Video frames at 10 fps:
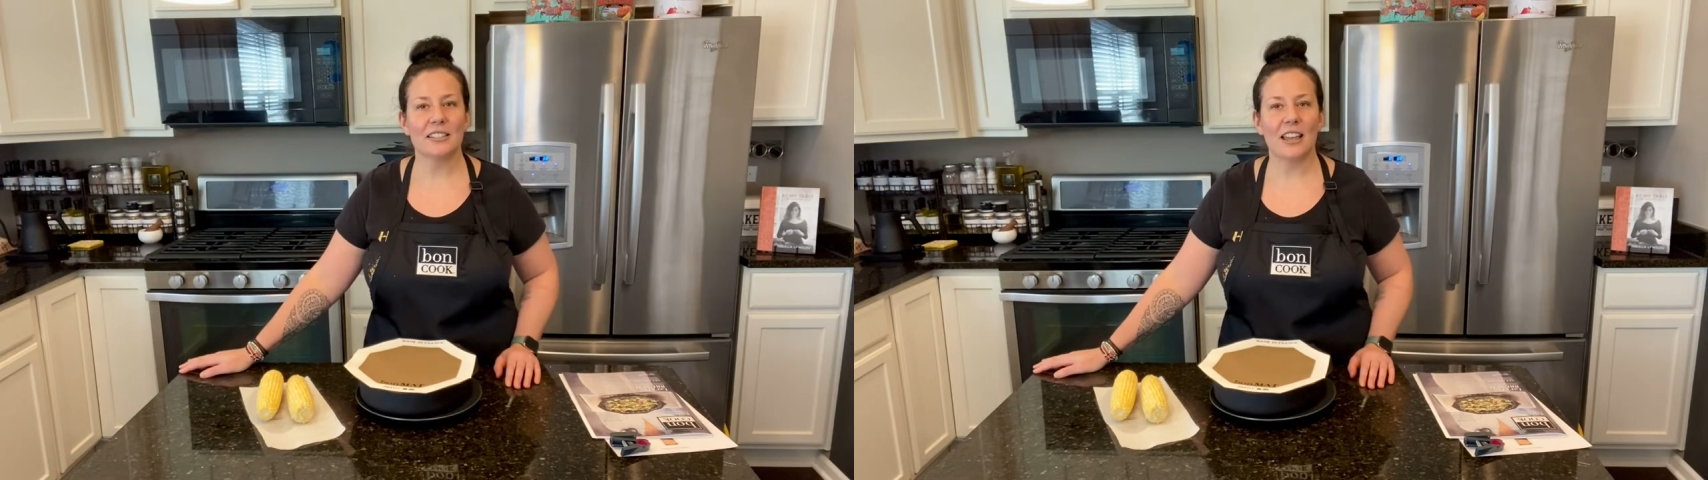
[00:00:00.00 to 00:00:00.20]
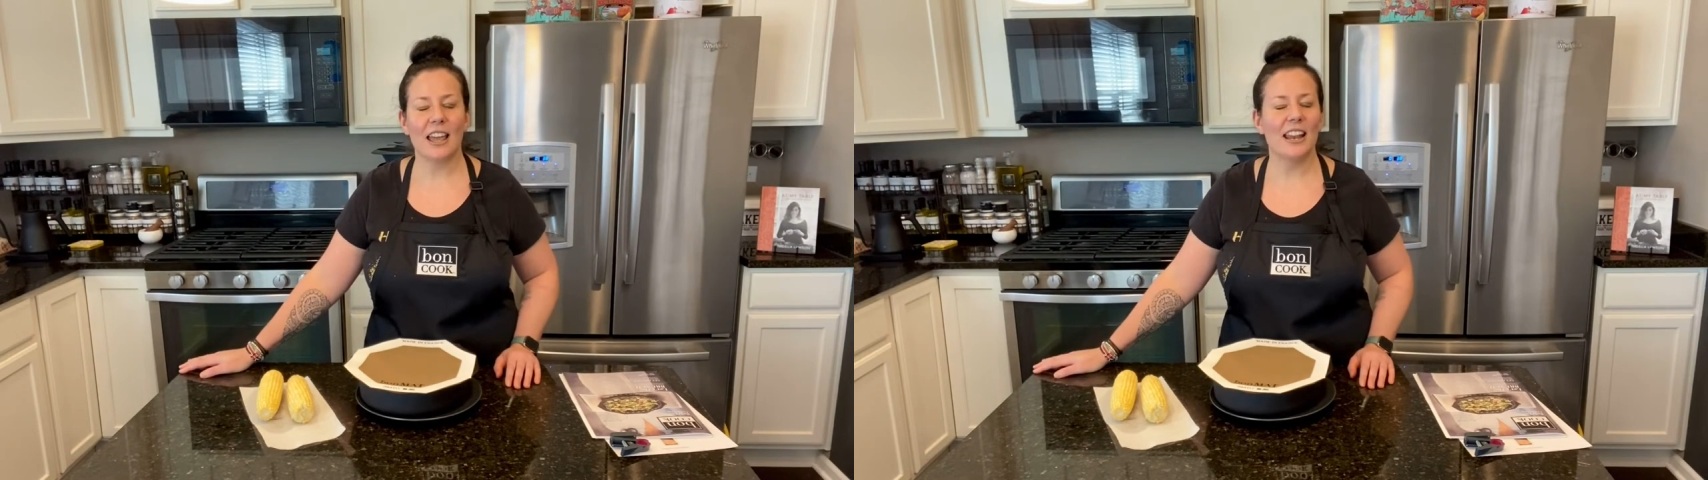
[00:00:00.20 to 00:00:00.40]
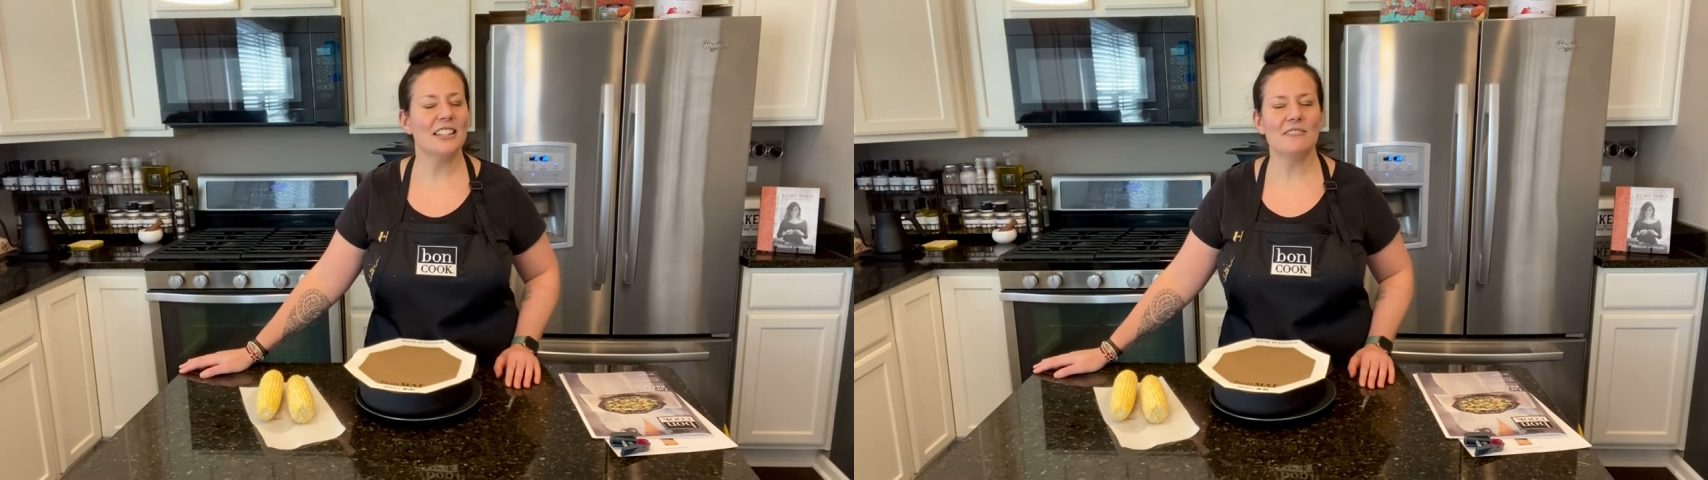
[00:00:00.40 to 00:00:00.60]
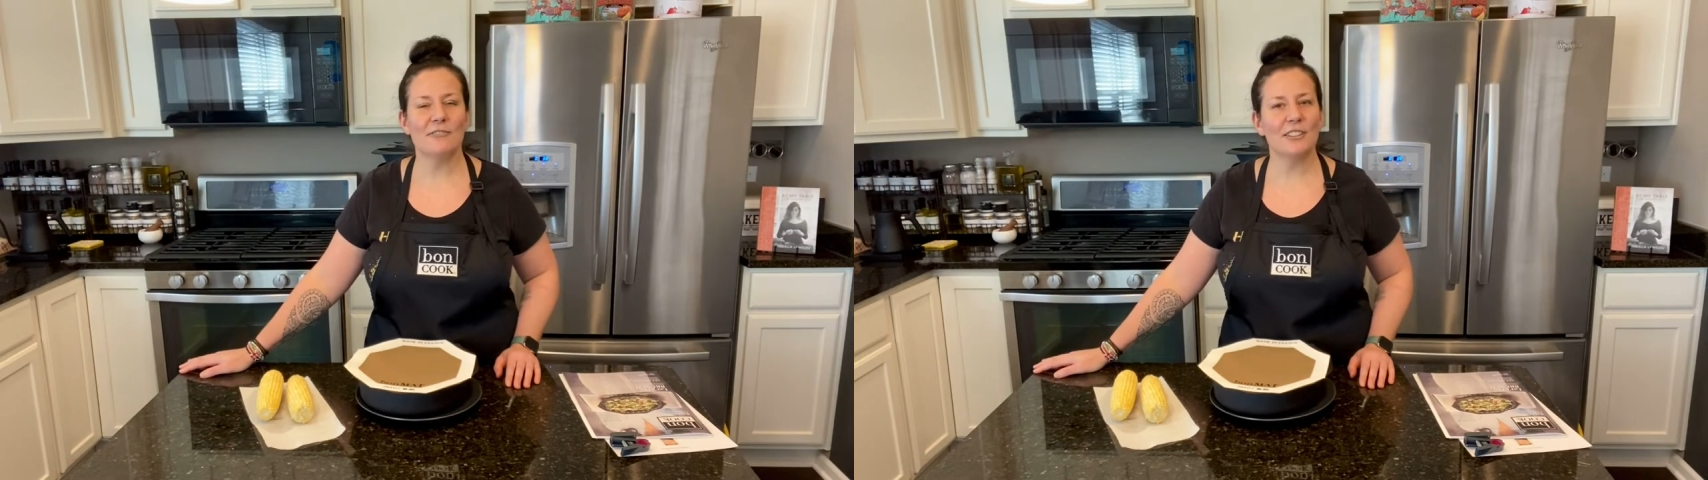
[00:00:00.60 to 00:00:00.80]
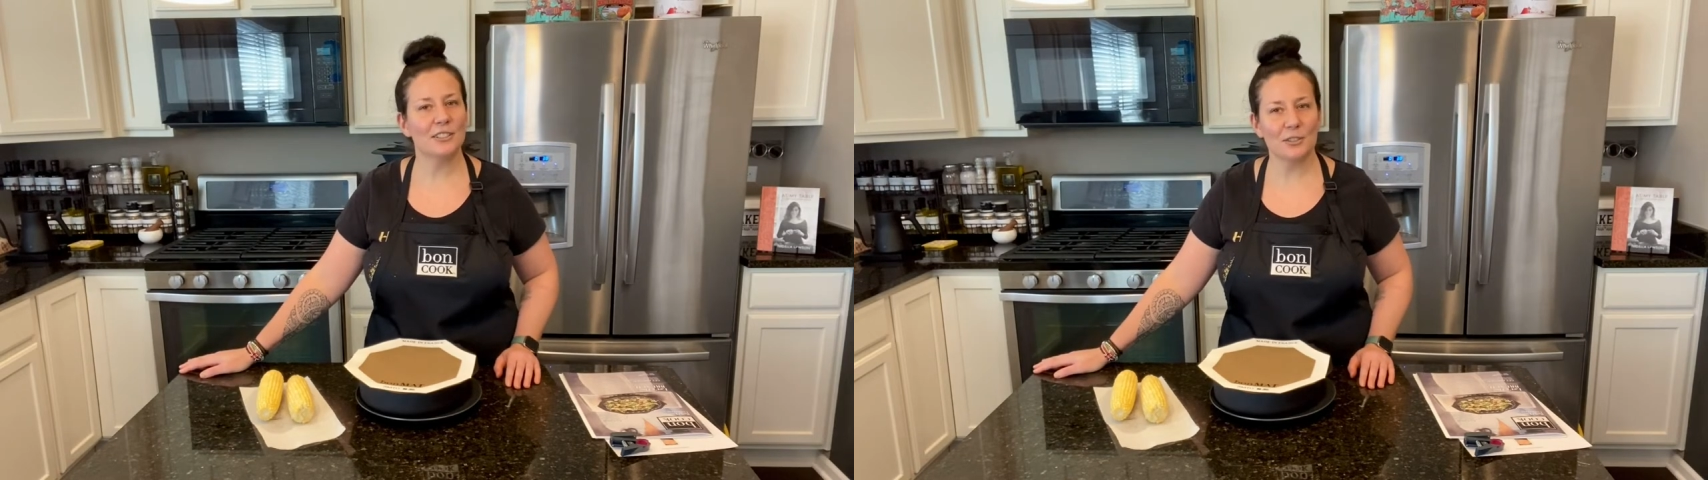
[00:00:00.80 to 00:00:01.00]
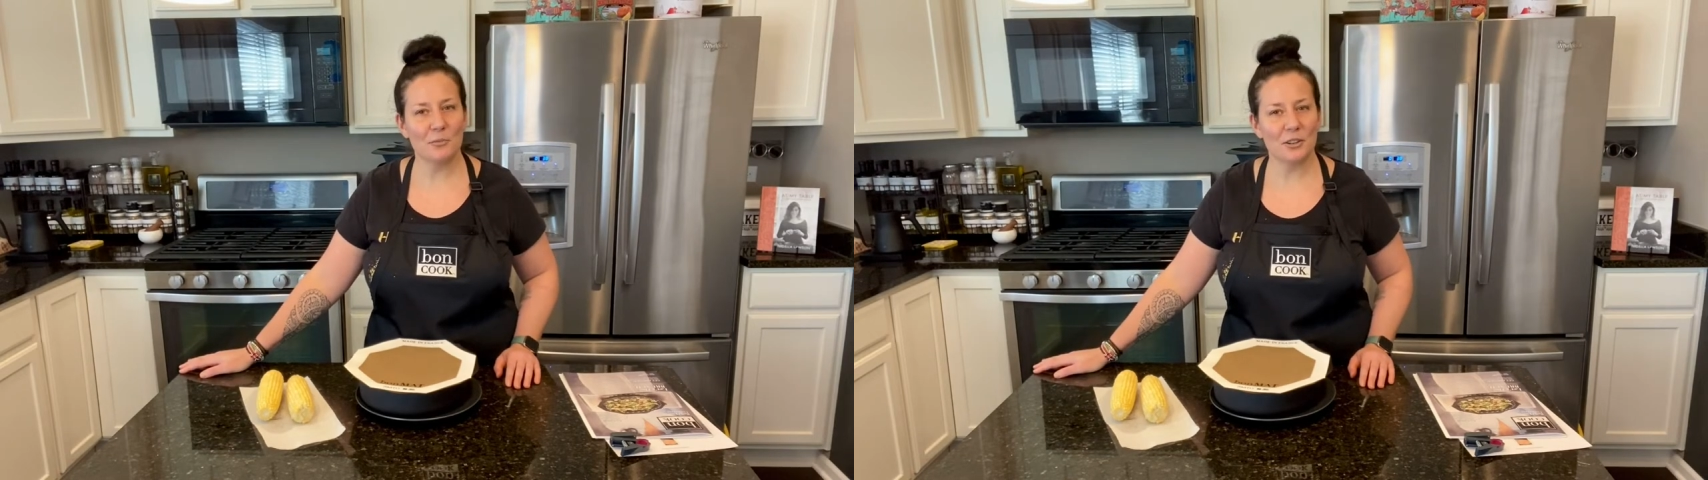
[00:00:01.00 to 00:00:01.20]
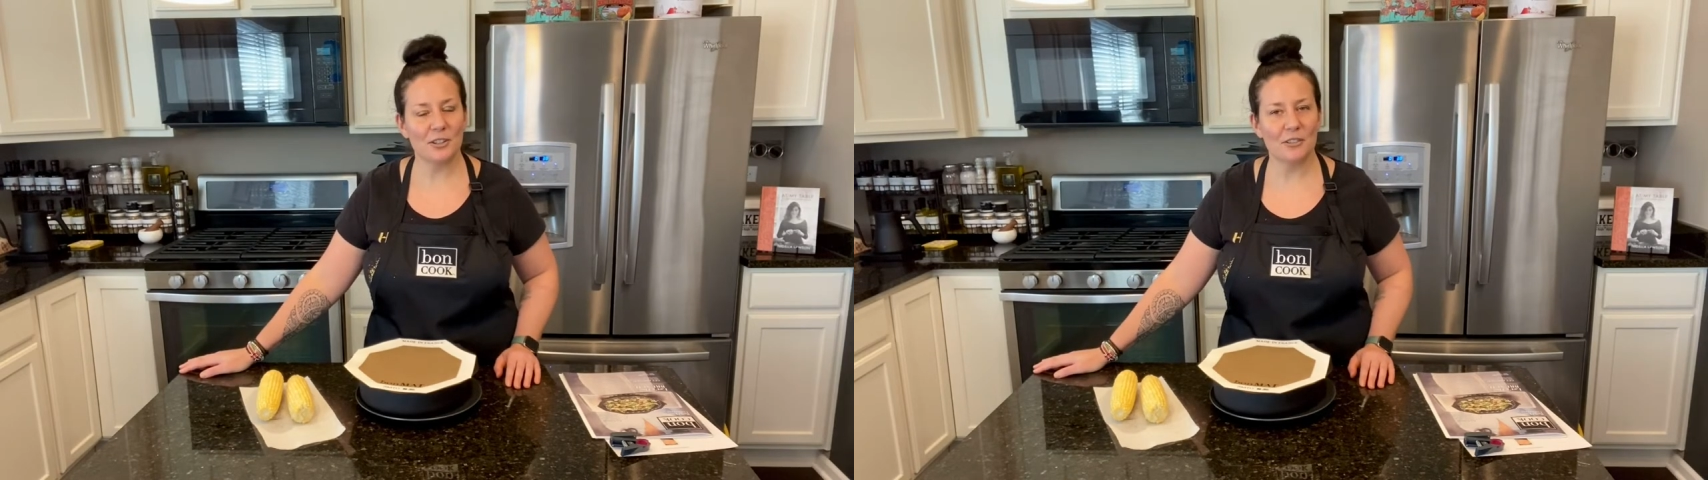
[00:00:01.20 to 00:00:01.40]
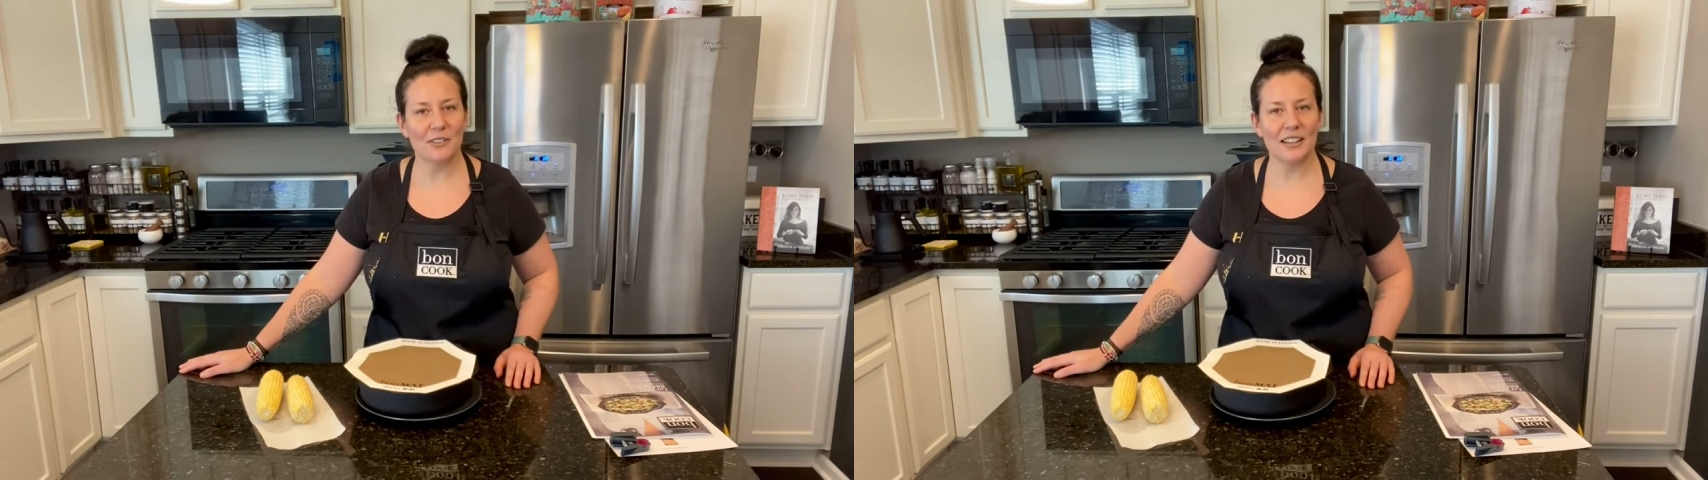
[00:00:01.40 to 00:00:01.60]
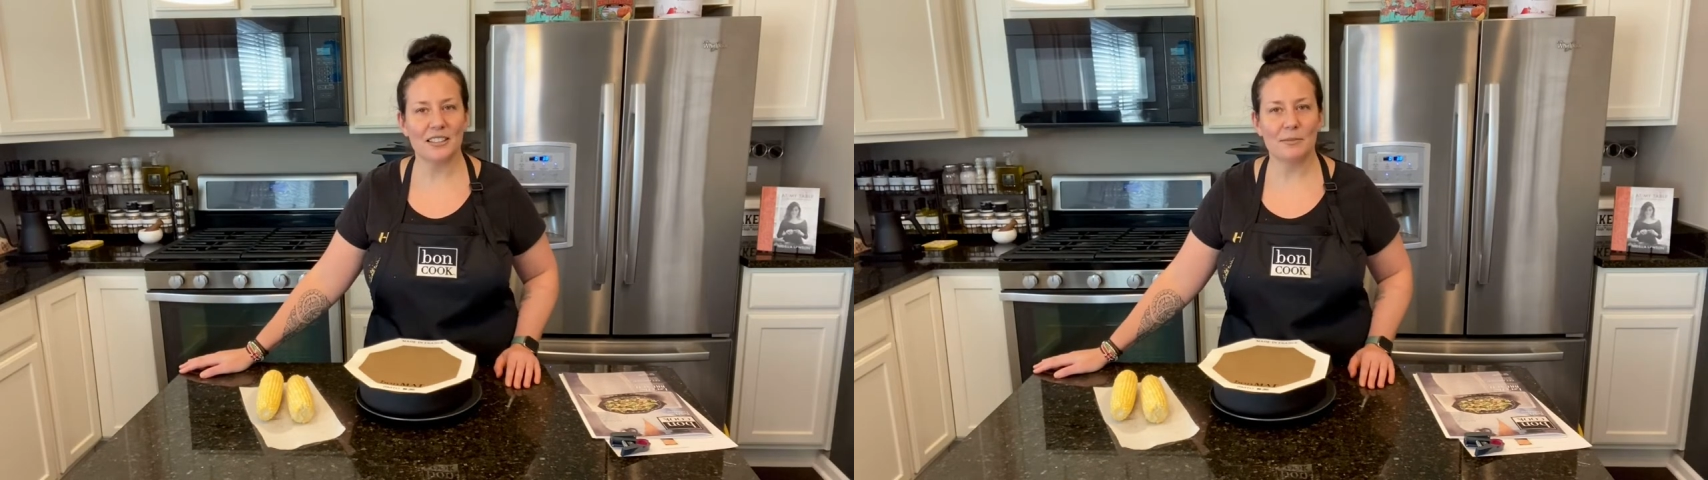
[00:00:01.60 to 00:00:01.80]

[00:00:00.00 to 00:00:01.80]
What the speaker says: And I didn't think so much of it,